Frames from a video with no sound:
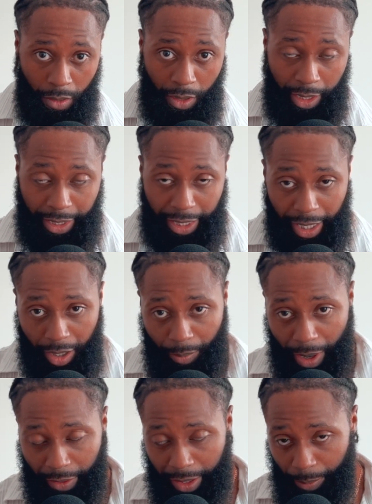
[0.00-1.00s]
Think about
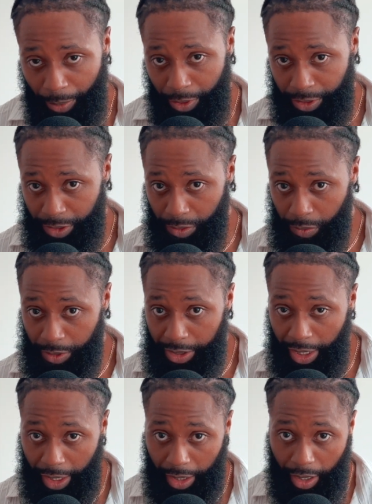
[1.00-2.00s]
the person who's
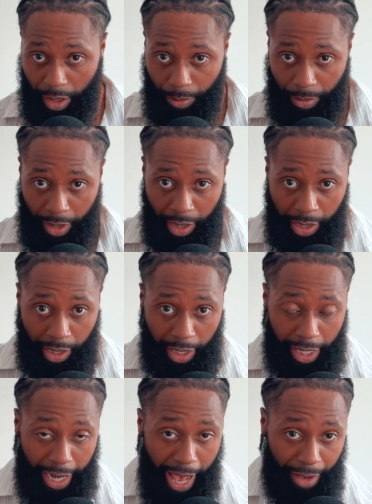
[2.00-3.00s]
getting up and
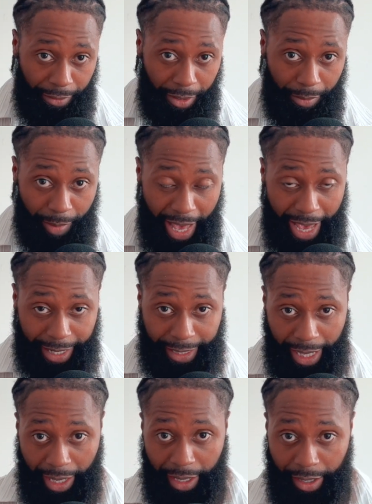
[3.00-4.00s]
having a bad
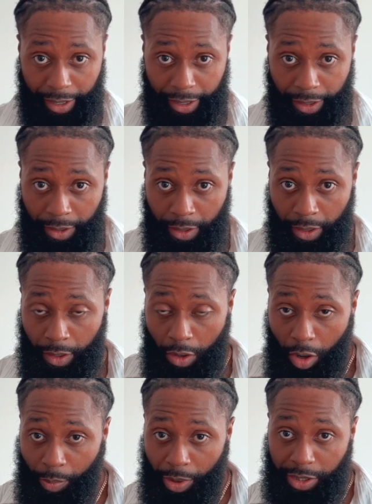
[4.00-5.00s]
day, a
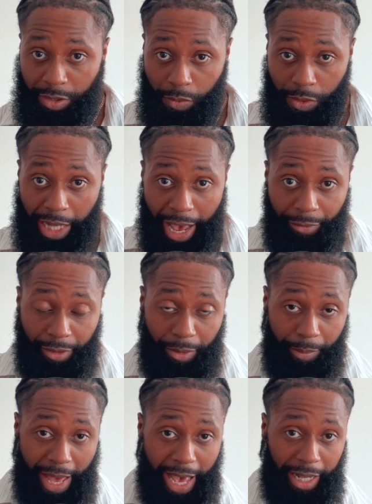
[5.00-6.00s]
person who's having a
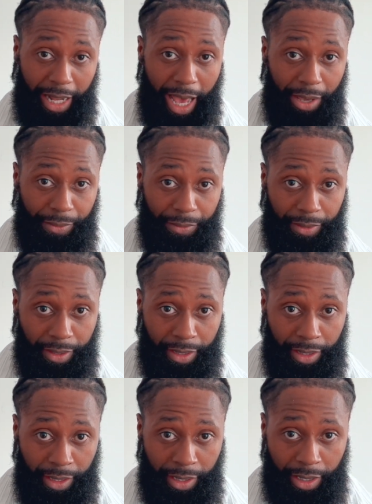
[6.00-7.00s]
bad life,
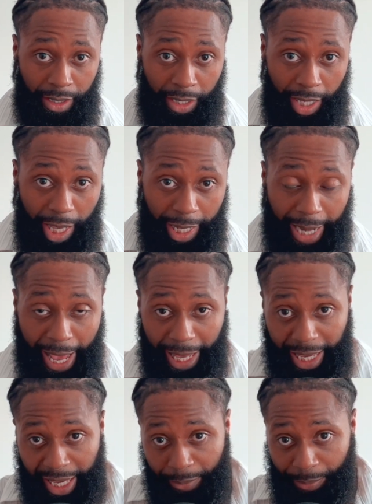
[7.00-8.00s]
and that
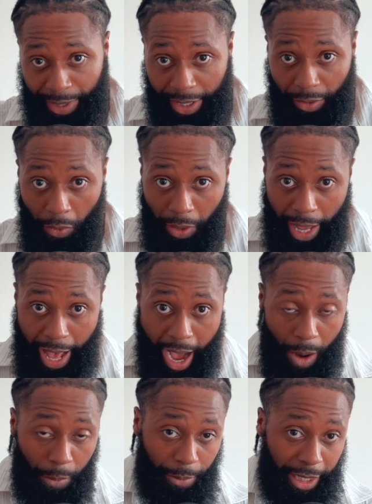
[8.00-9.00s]
EP or that
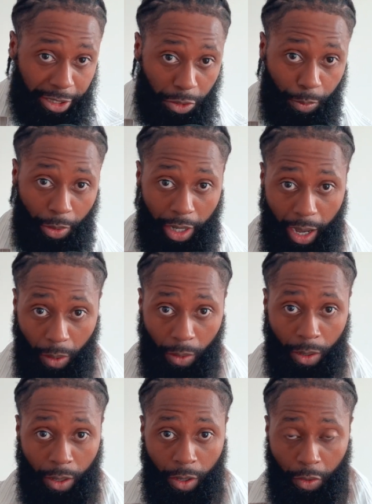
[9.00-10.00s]
album that you put out
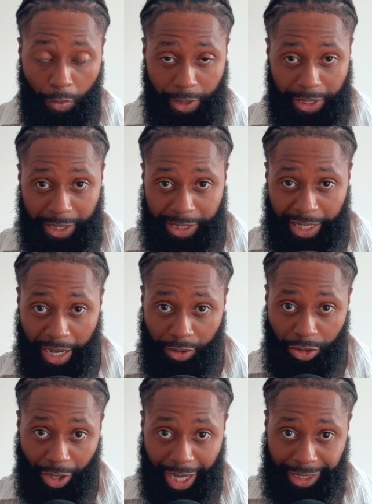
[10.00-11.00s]
was the
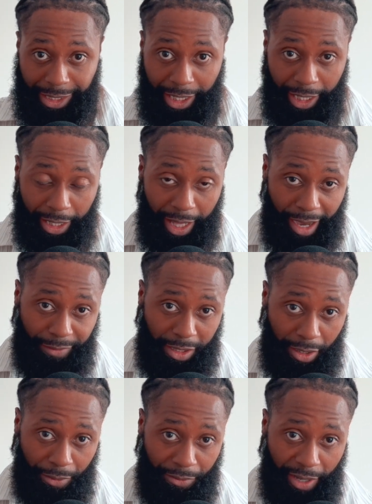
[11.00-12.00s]
soundtrack to their life to
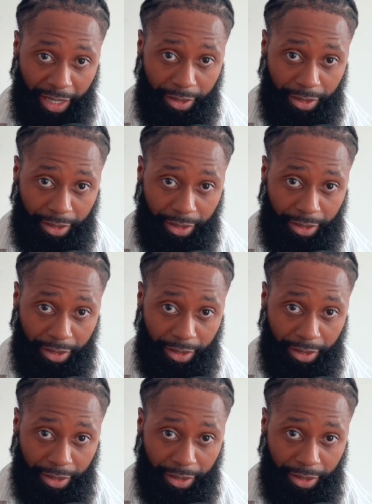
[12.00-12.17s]
affect them.